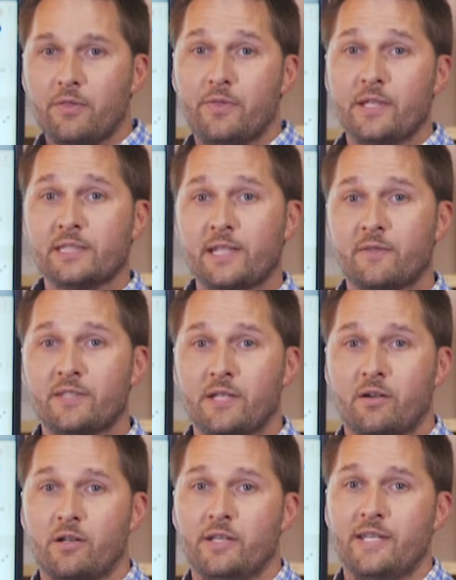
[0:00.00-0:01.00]
This gives
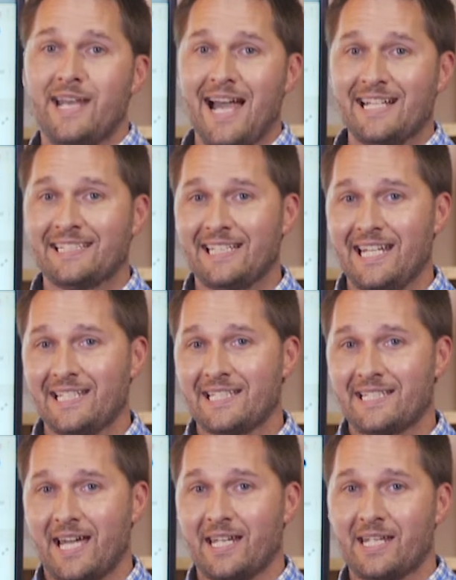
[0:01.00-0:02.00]
Sarah a nice
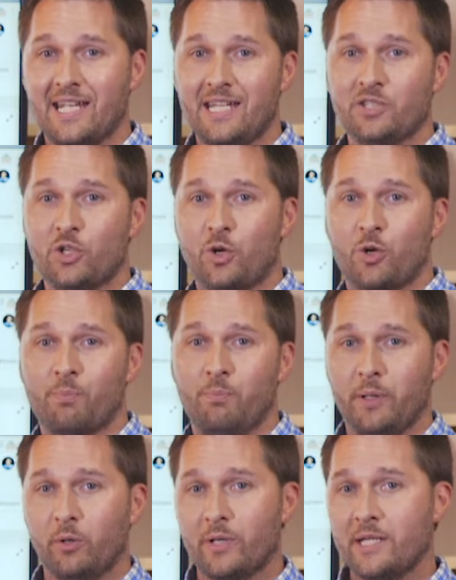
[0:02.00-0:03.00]
insight into her
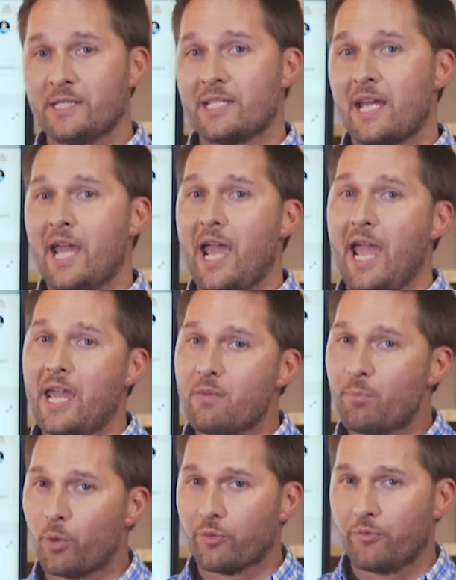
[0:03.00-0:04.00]
buildings
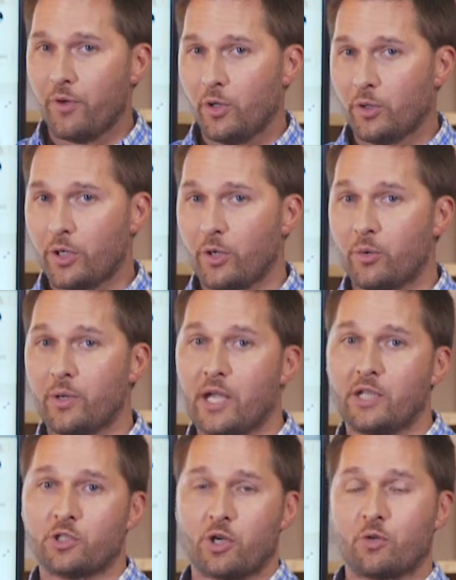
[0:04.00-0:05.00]
and portfolio
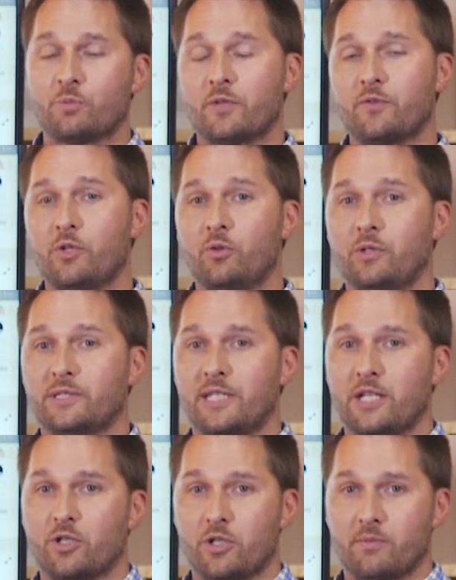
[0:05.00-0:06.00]
in terms of
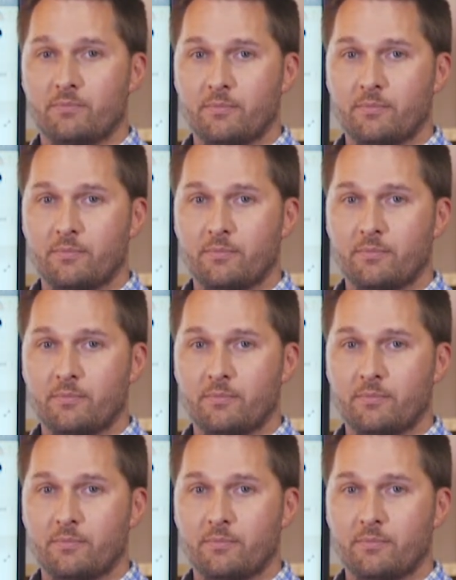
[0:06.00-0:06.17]
utilization.